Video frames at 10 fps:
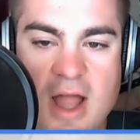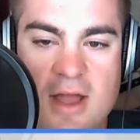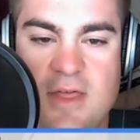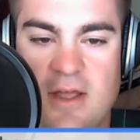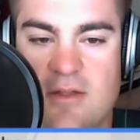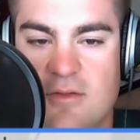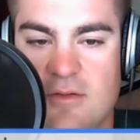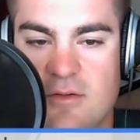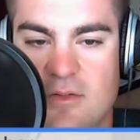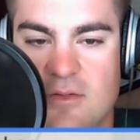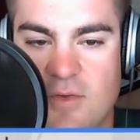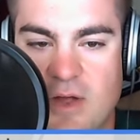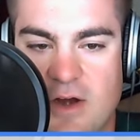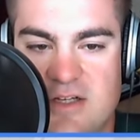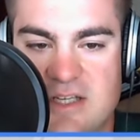think
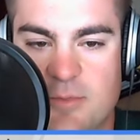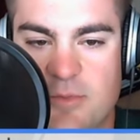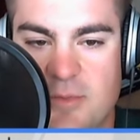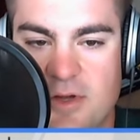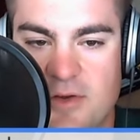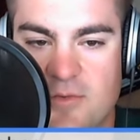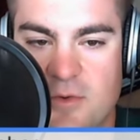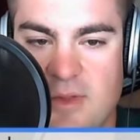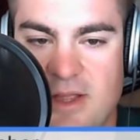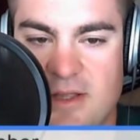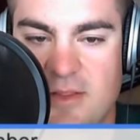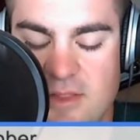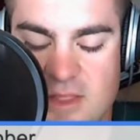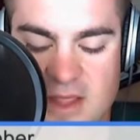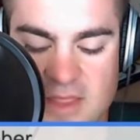very simply put for me,
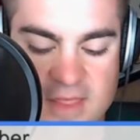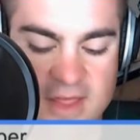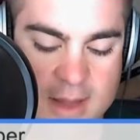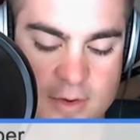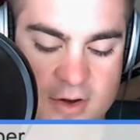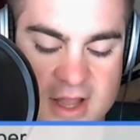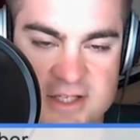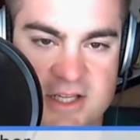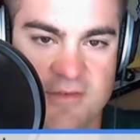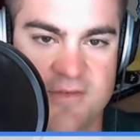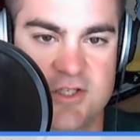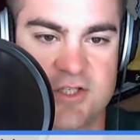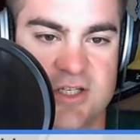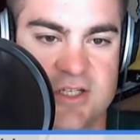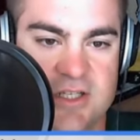the Gamergate stuff is
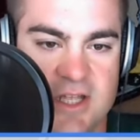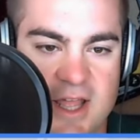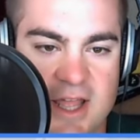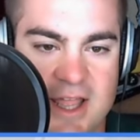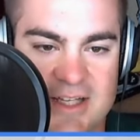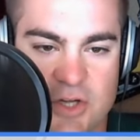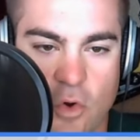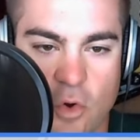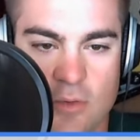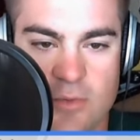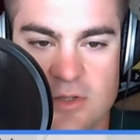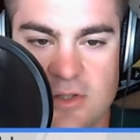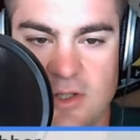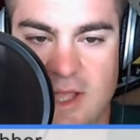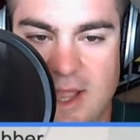just it's
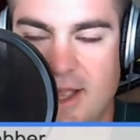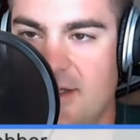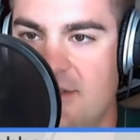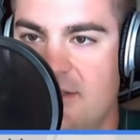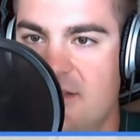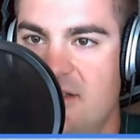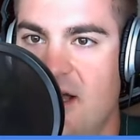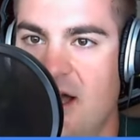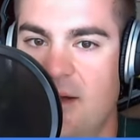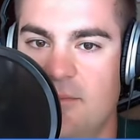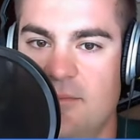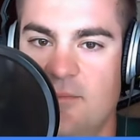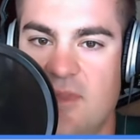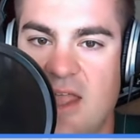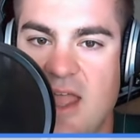horrible and
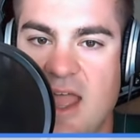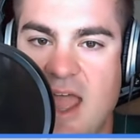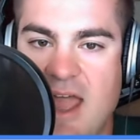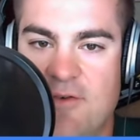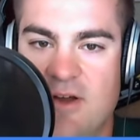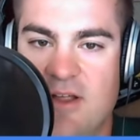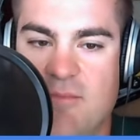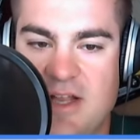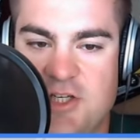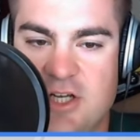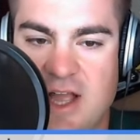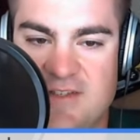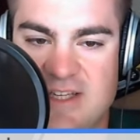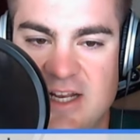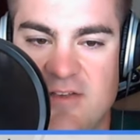every mention I've
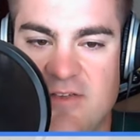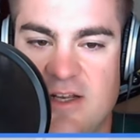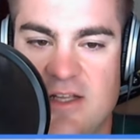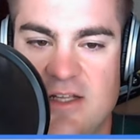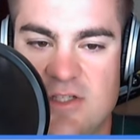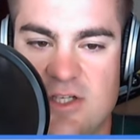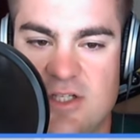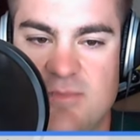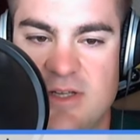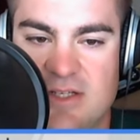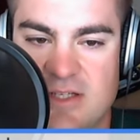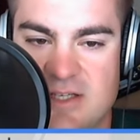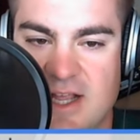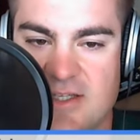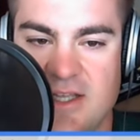seen of it has just been
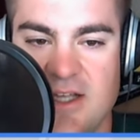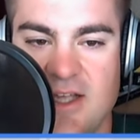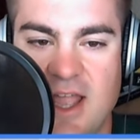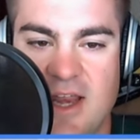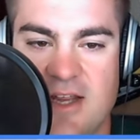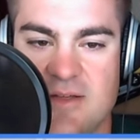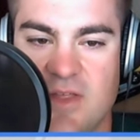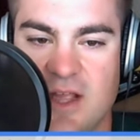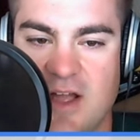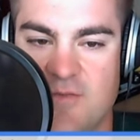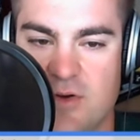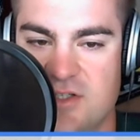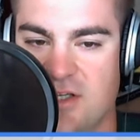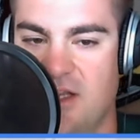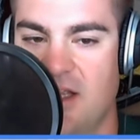disgusting and it's something I've
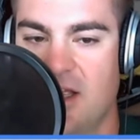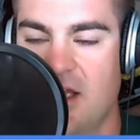personally